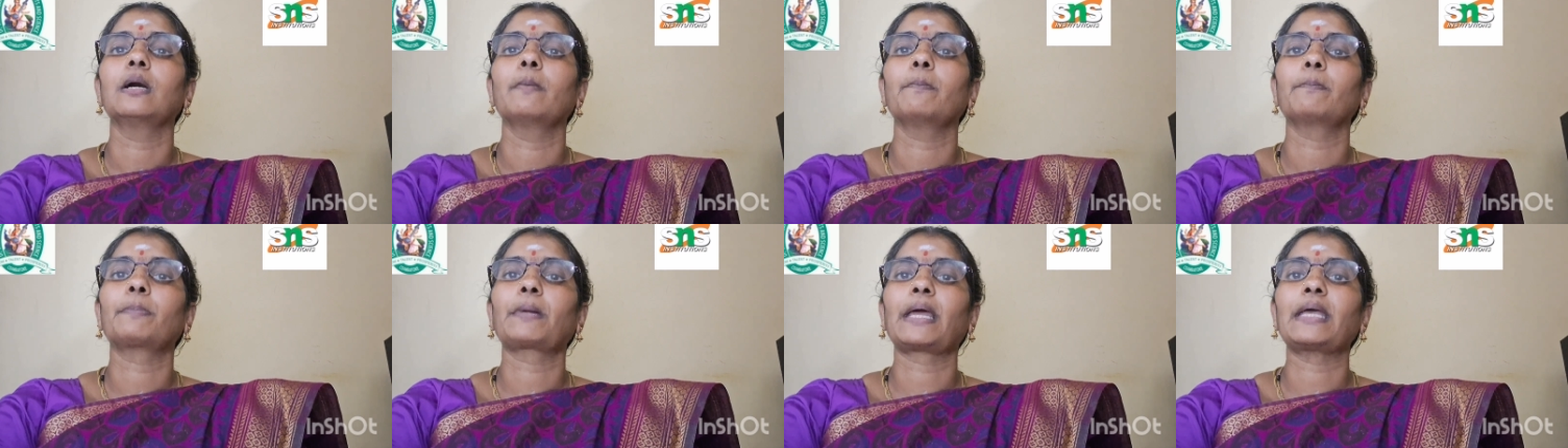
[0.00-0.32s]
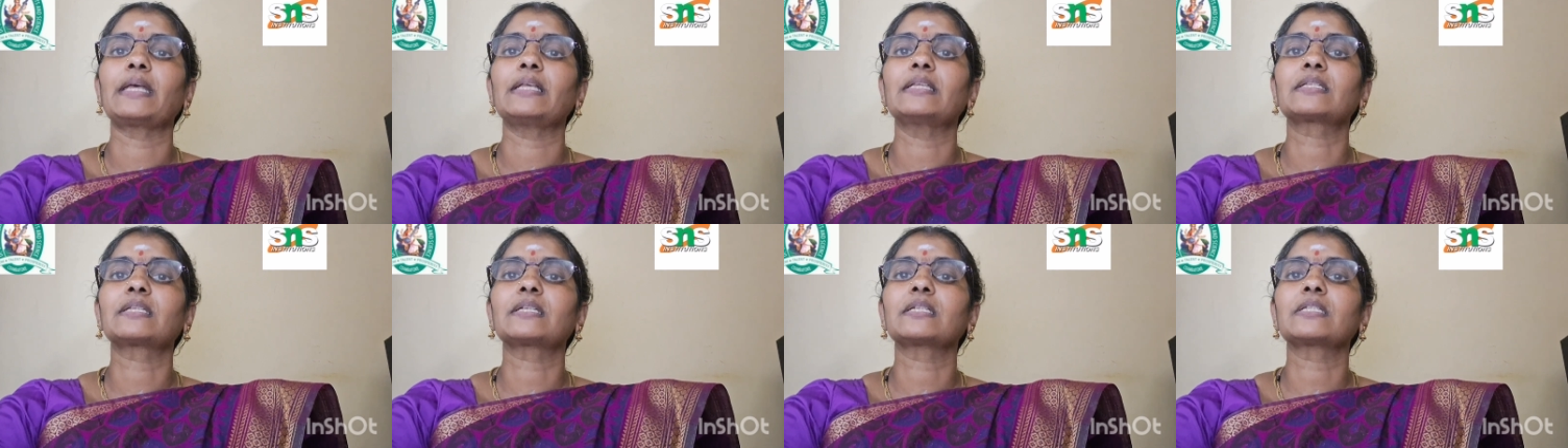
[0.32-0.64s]

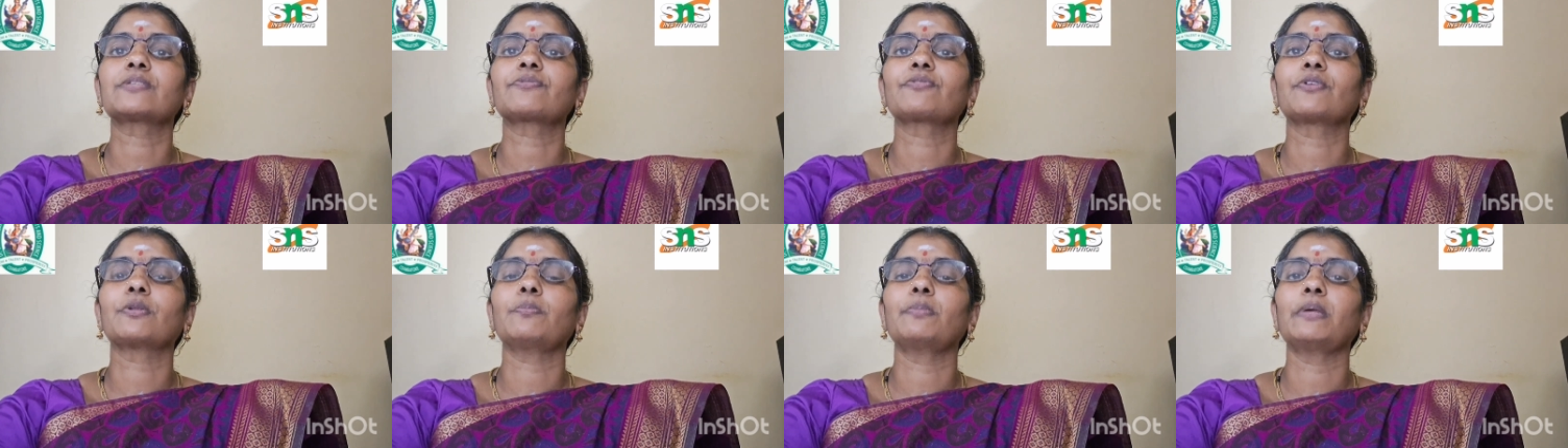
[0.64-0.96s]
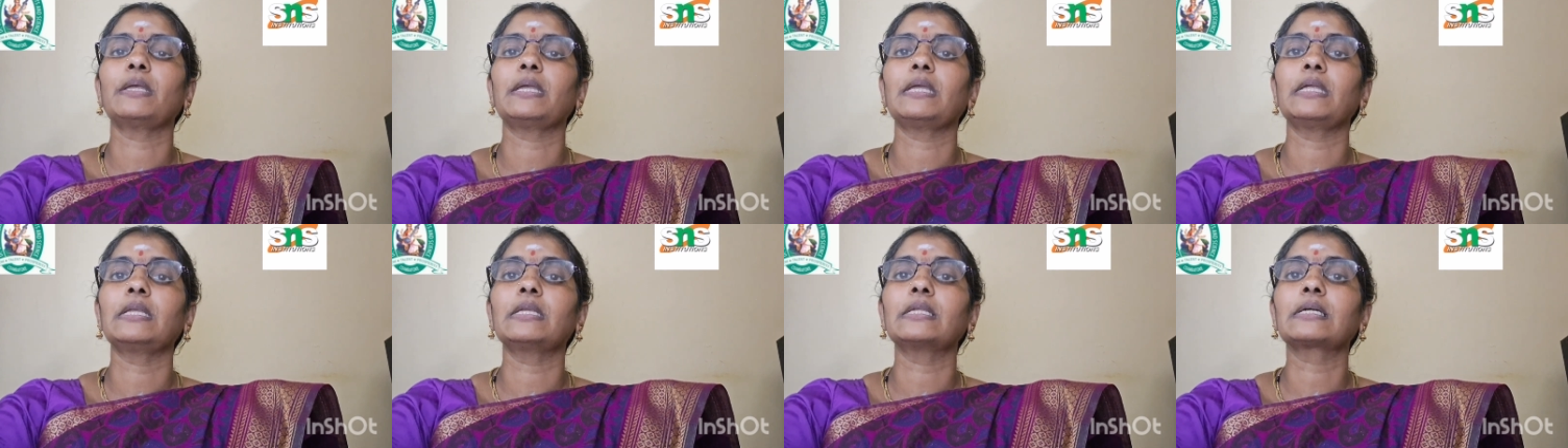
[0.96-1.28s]
prices will
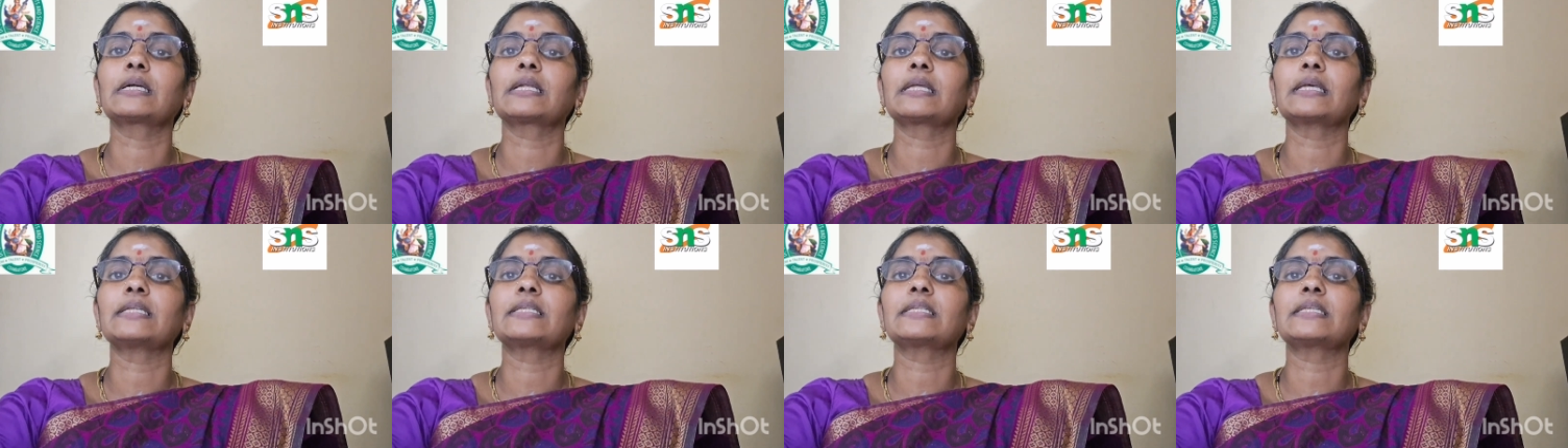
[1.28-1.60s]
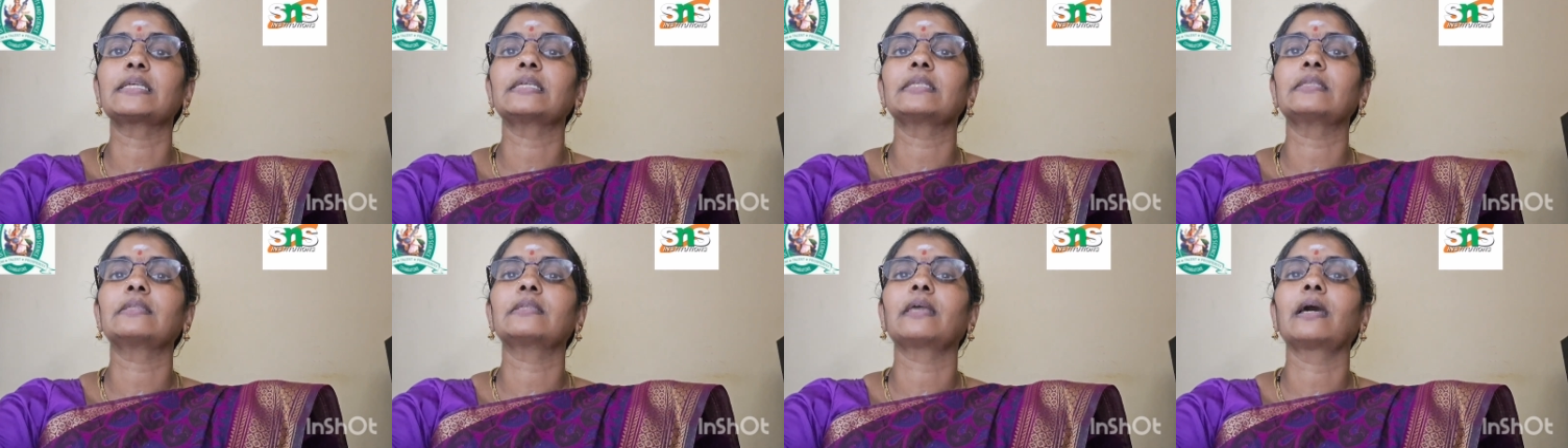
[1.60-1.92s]
be
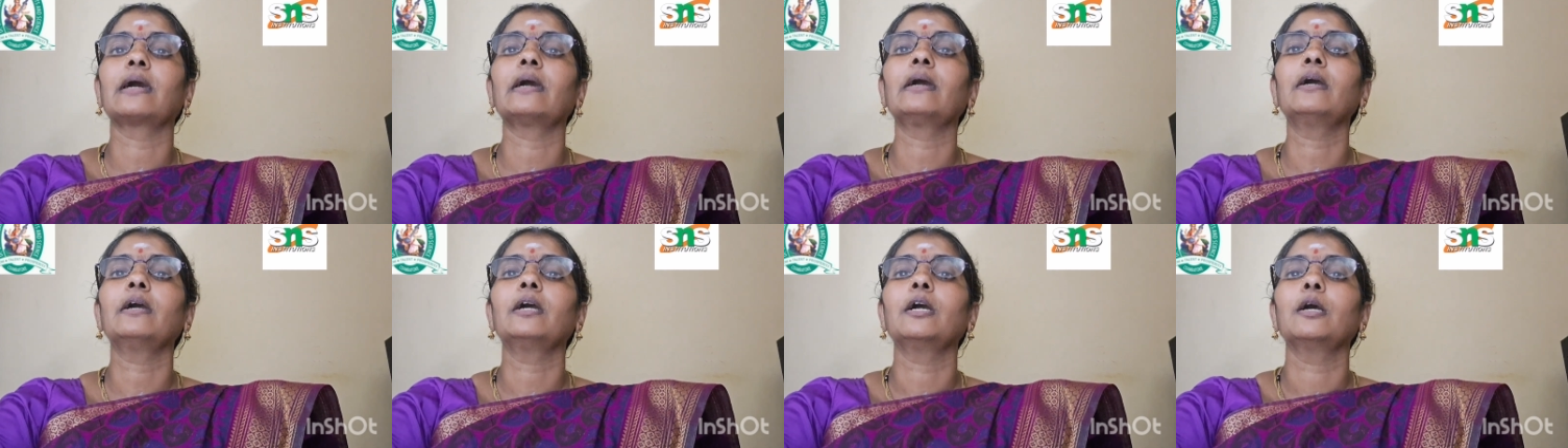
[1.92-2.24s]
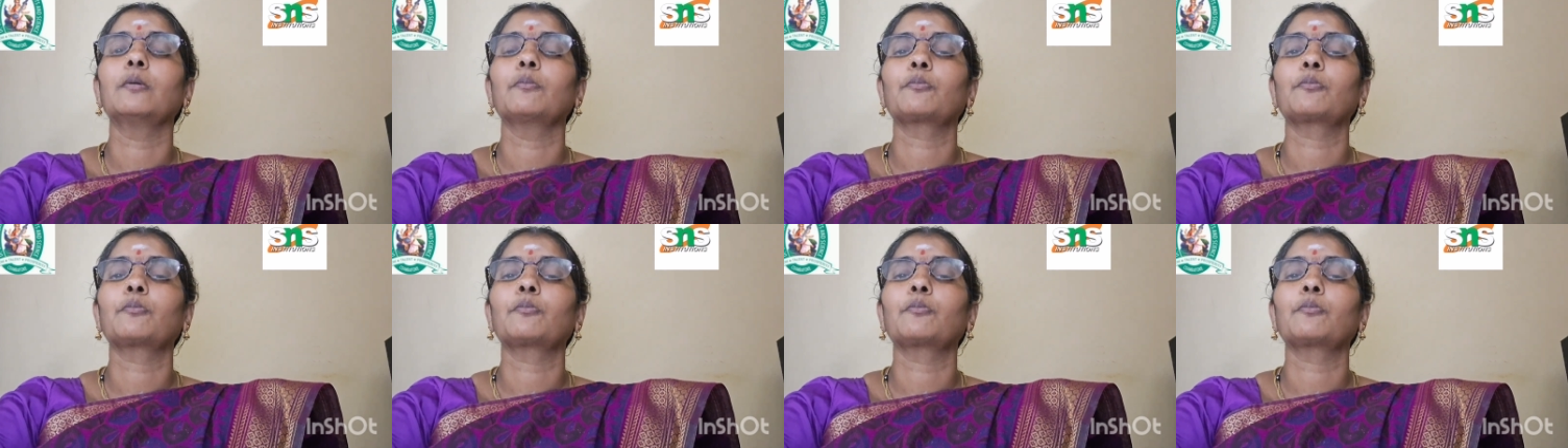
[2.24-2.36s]
increasing the